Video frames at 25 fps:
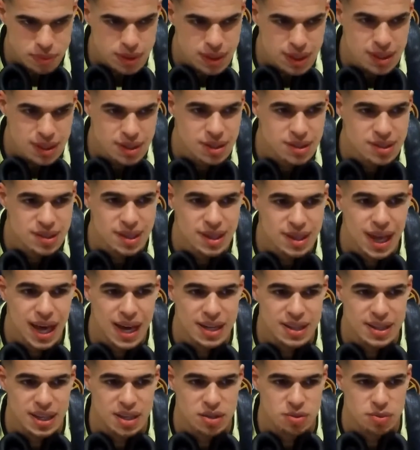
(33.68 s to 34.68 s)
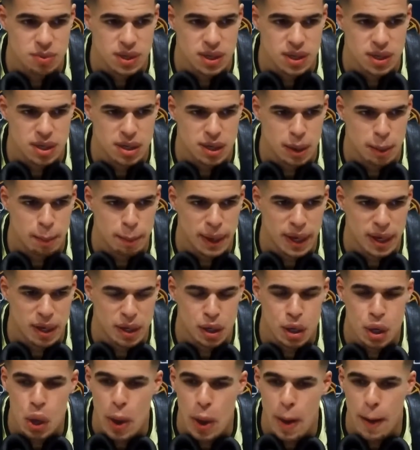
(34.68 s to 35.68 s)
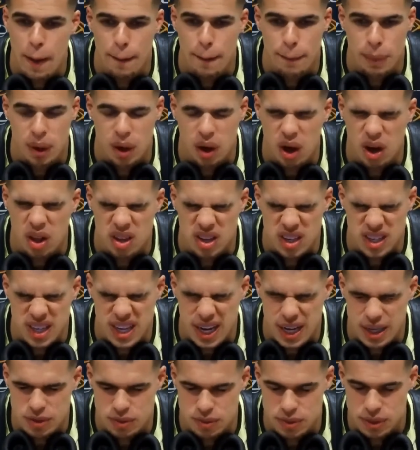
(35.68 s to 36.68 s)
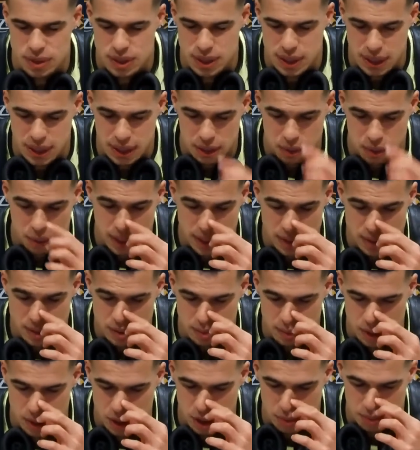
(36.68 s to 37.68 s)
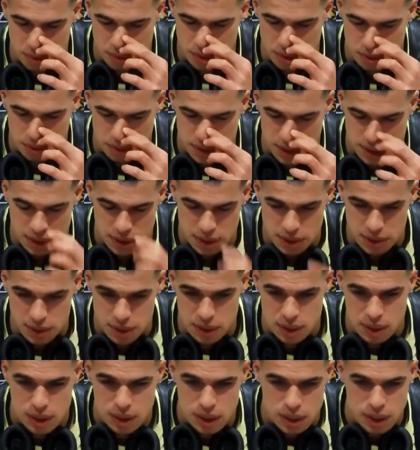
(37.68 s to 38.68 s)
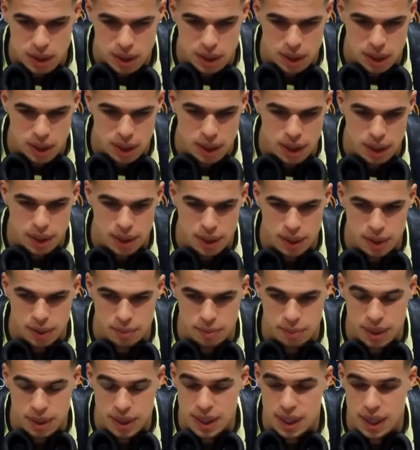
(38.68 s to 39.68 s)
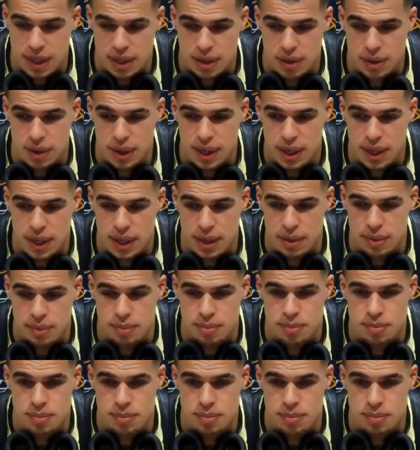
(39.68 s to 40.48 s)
there's a lot of things we could have done better, but all their guys were just getting way too many open threes. But he had a great game.